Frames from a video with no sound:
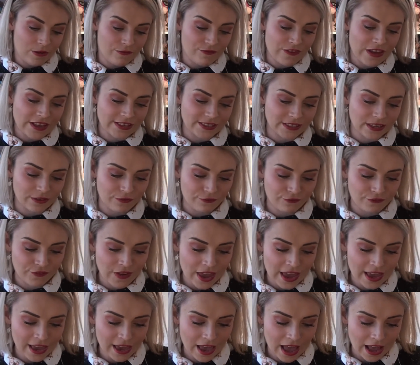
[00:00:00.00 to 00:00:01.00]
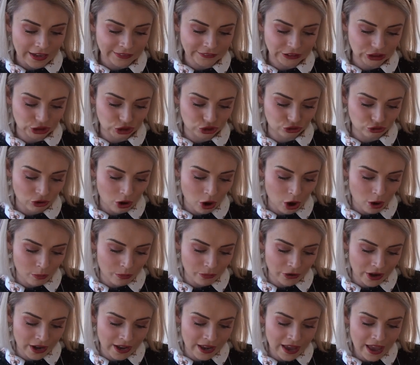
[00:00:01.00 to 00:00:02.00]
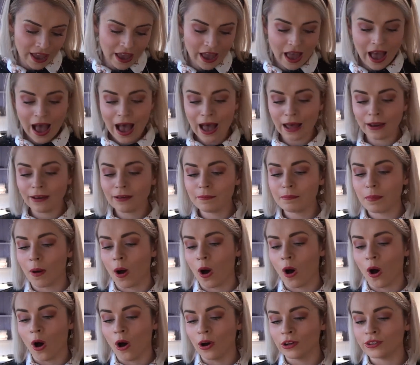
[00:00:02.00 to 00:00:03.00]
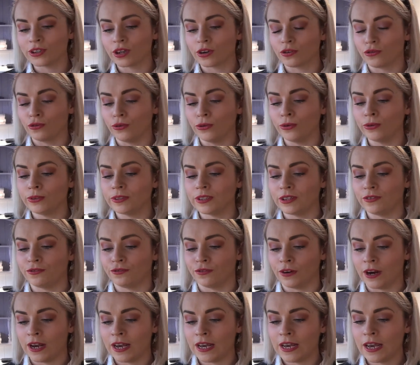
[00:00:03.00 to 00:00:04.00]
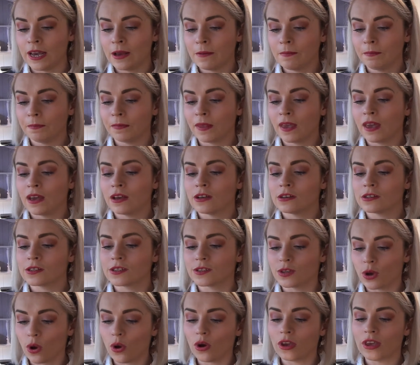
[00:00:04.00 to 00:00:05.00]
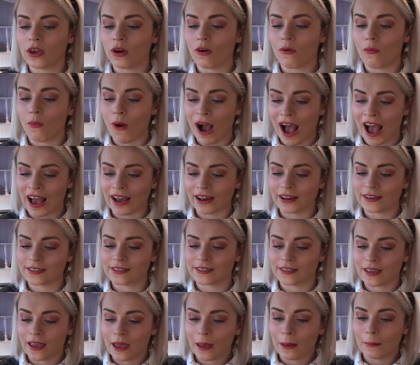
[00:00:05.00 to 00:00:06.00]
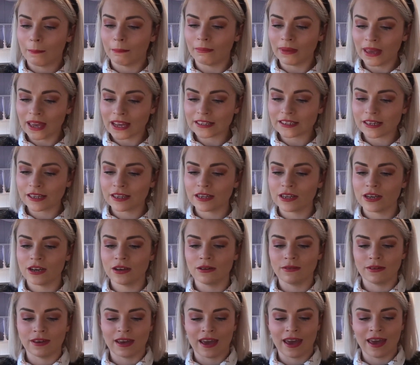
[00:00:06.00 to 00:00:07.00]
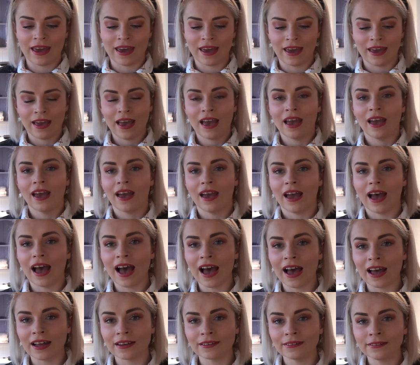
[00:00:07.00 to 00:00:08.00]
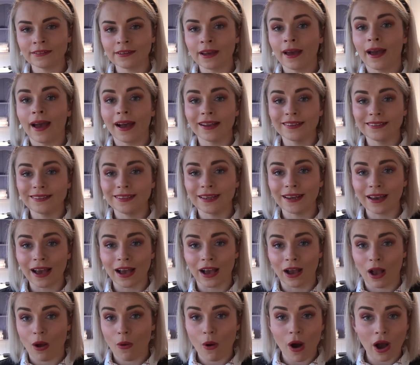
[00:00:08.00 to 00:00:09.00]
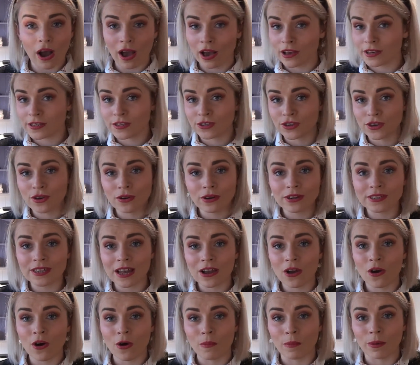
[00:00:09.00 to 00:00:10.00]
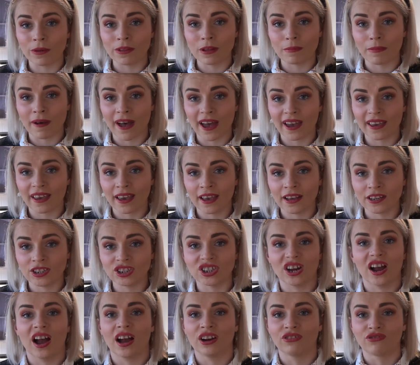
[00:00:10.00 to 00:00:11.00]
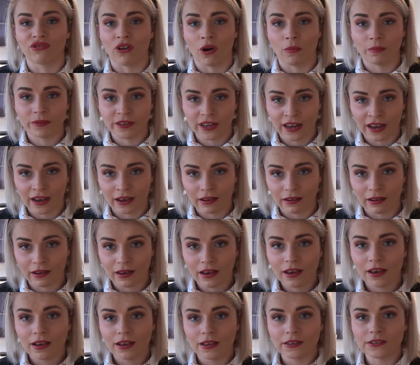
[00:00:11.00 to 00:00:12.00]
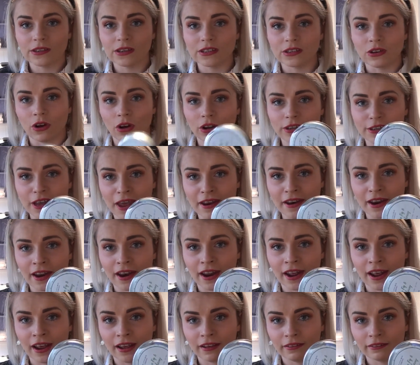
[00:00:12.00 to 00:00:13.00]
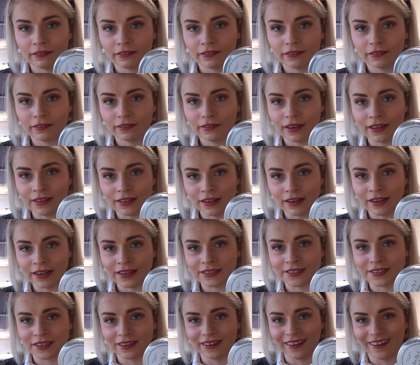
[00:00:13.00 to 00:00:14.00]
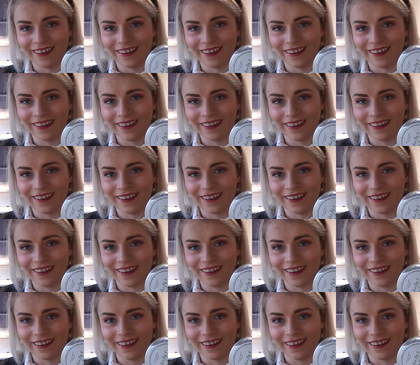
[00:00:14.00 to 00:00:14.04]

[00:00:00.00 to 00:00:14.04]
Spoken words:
Festive Fig and Strawberry hand poured cruelty free soy wax made in the UK. And as soon as I opened the package, I dropped it. So it's got a dent in it, in the lid.